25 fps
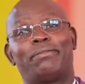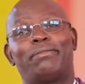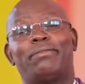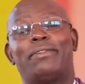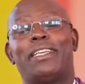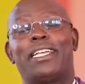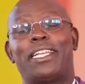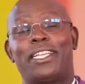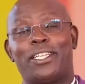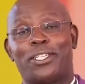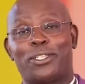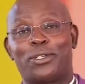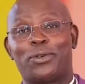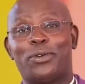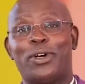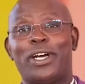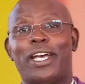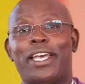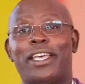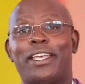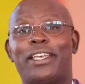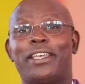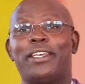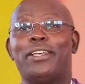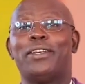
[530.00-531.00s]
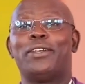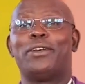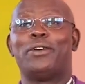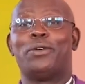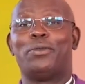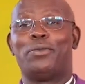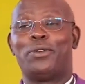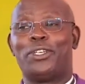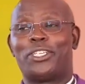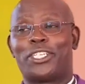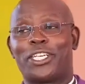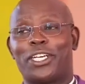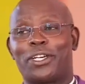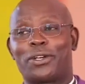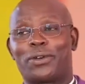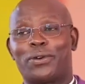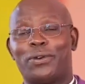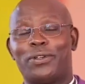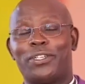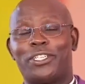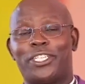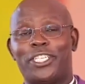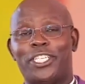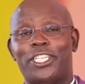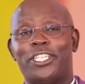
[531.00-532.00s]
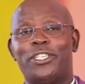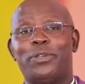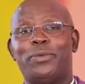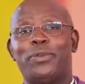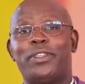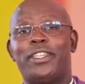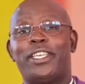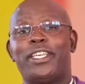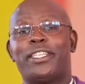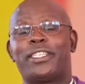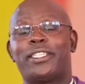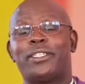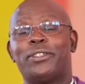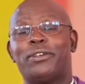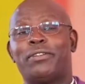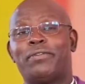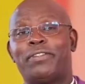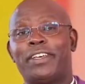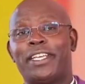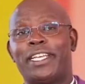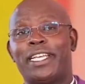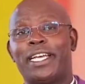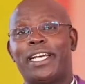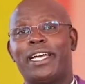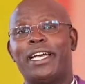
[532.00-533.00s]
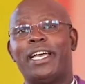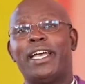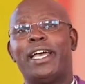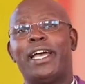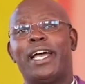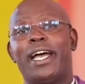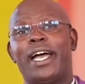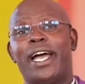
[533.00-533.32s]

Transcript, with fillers: That is why we shall continue with this novena